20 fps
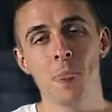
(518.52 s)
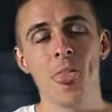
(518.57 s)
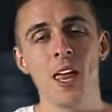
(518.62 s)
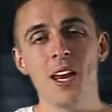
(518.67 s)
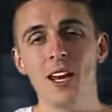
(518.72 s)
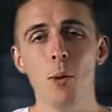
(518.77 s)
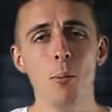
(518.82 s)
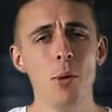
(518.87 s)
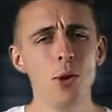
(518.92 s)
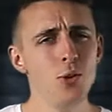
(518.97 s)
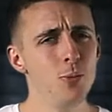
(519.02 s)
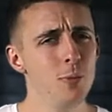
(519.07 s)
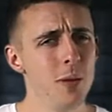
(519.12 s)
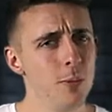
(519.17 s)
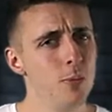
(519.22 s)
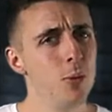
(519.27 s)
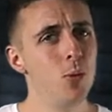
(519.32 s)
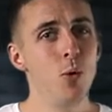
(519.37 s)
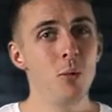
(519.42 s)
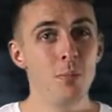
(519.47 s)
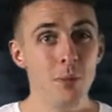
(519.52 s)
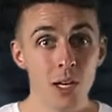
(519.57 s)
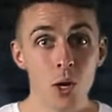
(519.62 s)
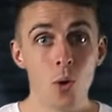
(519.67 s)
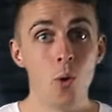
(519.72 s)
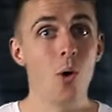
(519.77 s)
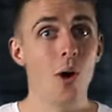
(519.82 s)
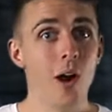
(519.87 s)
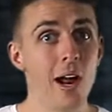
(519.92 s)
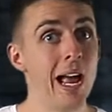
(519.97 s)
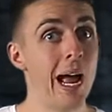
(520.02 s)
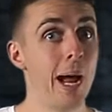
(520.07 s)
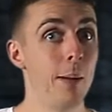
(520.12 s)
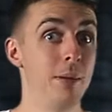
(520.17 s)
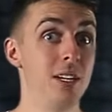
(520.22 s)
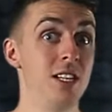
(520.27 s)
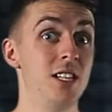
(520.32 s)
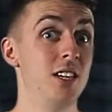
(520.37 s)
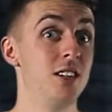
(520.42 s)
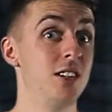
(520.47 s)
Now, most people would be quite
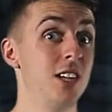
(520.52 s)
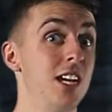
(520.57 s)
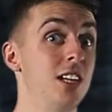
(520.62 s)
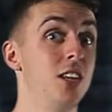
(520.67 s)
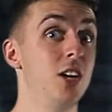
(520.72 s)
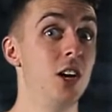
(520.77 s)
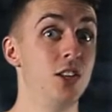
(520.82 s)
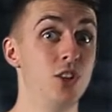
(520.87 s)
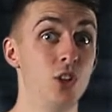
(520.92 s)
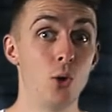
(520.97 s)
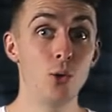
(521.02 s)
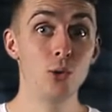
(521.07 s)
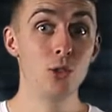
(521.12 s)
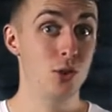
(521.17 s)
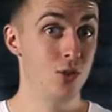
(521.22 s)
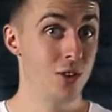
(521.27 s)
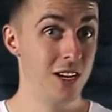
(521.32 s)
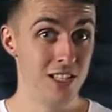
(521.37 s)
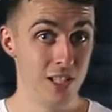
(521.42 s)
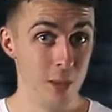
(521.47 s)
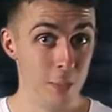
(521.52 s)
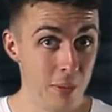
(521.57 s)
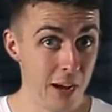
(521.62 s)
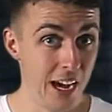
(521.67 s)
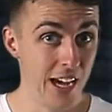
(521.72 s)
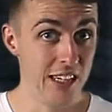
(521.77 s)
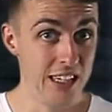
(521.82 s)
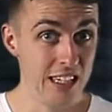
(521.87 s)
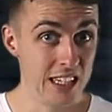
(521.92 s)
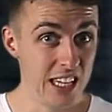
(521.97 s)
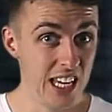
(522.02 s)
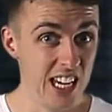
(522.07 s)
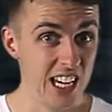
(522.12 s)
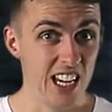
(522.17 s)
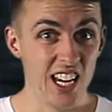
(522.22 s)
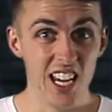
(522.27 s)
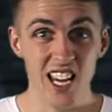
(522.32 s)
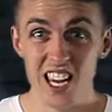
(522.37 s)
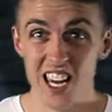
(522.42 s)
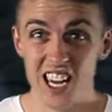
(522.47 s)
happy to say that adultery is a bad
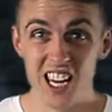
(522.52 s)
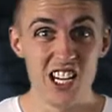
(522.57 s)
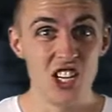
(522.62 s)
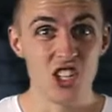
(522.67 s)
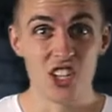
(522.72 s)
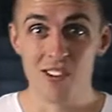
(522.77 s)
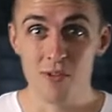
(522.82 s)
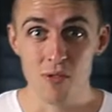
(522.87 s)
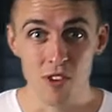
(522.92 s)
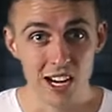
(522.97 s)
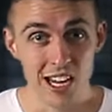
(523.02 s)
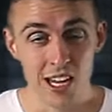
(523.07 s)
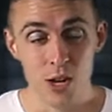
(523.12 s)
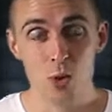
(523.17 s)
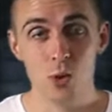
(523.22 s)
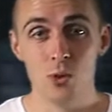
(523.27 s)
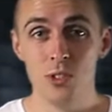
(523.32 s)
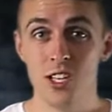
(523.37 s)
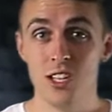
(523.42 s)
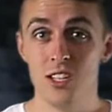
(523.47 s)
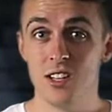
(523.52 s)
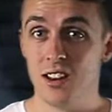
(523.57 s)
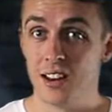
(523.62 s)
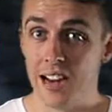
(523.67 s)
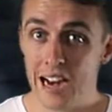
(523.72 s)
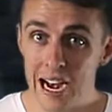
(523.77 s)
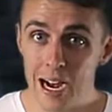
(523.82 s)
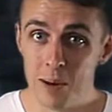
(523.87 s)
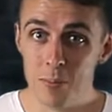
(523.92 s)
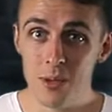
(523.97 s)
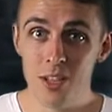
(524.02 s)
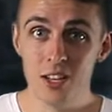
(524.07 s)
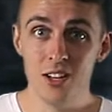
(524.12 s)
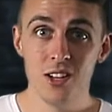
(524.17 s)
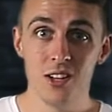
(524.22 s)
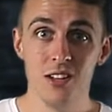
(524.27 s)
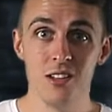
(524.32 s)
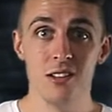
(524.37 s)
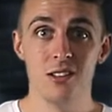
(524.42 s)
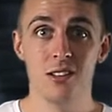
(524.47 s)
thing. It generally causes
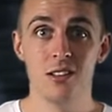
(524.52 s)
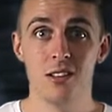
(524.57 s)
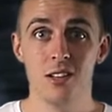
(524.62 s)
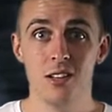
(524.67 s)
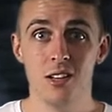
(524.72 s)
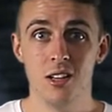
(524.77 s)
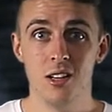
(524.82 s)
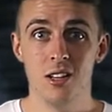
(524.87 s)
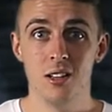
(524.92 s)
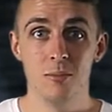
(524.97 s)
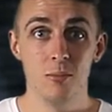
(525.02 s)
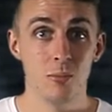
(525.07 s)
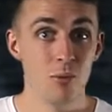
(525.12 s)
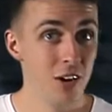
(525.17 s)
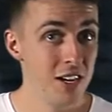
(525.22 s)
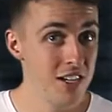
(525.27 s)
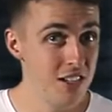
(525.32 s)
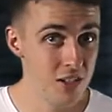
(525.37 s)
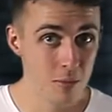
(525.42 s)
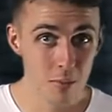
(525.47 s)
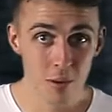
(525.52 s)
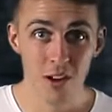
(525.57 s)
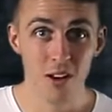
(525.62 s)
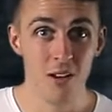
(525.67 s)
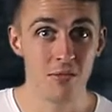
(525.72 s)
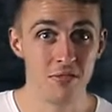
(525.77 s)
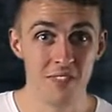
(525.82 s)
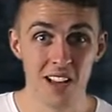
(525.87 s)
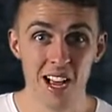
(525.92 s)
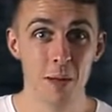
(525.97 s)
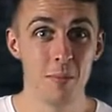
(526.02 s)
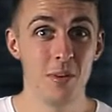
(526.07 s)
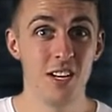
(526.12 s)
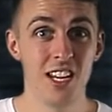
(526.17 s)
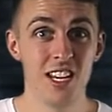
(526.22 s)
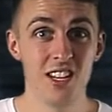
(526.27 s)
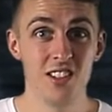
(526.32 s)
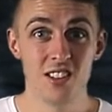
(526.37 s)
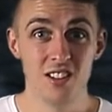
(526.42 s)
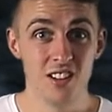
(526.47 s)
unhappiness, breaks apart
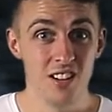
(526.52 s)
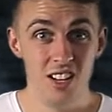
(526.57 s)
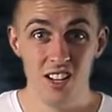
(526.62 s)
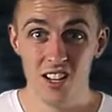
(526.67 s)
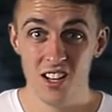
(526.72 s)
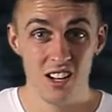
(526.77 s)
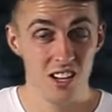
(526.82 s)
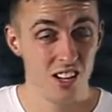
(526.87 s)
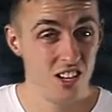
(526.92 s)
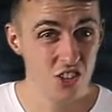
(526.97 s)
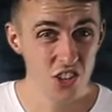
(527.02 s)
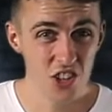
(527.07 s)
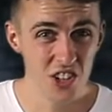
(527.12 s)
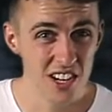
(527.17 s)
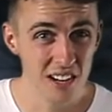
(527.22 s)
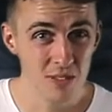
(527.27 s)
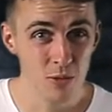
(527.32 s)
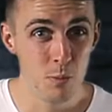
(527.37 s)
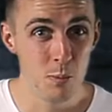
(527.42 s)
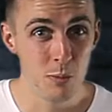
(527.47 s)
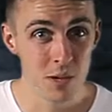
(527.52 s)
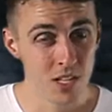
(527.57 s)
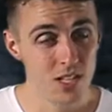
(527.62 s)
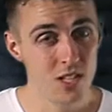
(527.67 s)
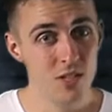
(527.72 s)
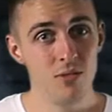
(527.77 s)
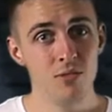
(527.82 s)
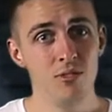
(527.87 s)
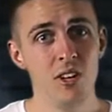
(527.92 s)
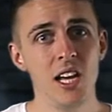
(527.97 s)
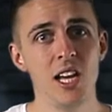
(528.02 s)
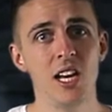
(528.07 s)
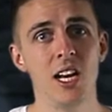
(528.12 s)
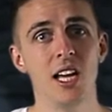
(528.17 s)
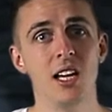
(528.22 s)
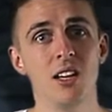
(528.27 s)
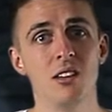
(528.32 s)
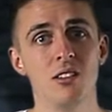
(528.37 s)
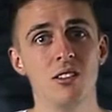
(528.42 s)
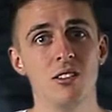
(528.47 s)
families, and just leaves bitter
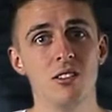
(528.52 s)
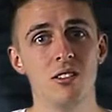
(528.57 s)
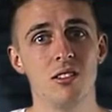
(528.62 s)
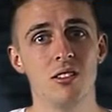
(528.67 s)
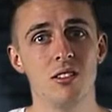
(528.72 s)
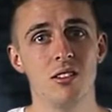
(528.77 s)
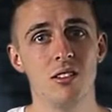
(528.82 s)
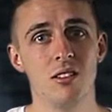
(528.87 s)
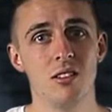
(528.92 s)
feelings.